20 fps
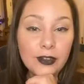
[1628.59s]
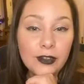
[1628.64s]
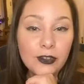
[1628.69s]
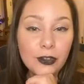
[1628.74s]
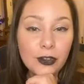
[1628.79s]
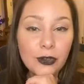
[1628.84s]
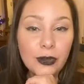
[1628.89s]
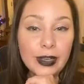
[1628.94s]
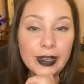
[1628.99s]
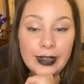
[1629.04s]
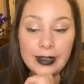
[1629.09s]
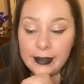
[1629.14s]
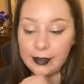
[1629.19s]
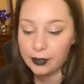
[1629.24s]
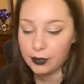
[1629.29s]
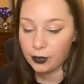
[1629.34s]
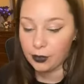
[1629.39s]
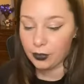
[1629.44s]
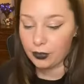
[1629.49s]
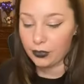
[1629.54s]
trick
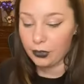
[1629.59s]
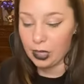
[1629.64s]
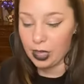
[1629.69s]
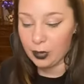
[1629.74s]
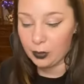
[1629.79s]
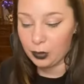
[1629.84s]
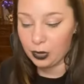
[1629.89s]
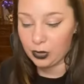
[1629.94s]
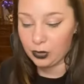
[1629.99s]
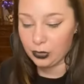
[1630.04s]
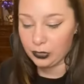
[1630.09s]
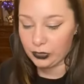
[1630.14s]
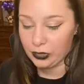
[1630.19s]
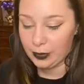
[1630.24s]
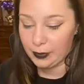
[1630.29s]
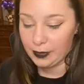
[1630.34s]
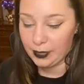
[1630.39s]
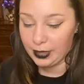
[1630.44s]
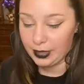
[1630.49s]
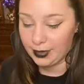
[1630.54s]
or tip or
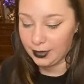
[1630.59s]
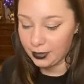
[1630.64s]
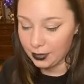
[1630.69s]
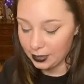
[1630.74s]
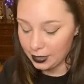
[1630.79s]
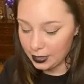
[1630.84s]
something.